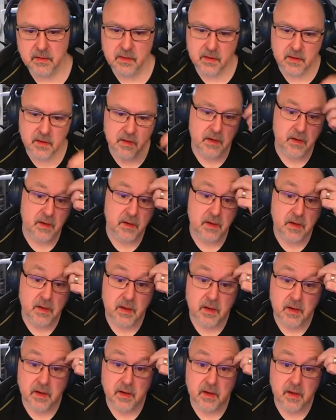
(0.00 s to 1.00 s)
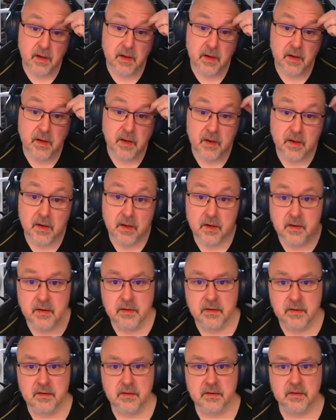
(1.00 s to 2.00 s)

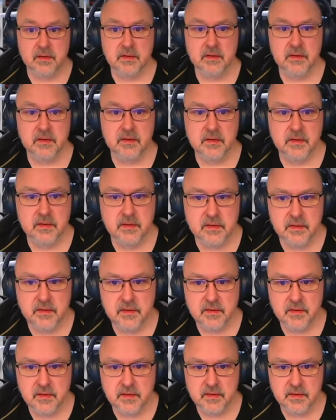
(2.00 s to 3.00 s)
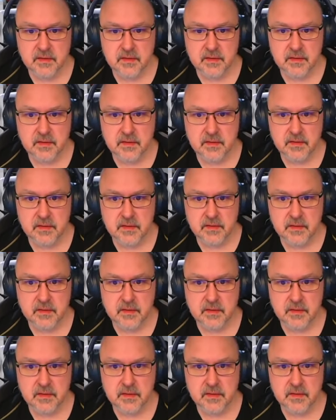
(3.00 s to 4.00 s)

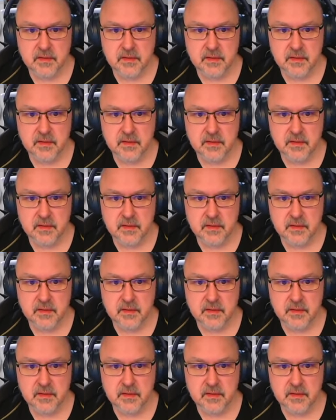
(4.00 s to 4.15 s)
(no one is talking)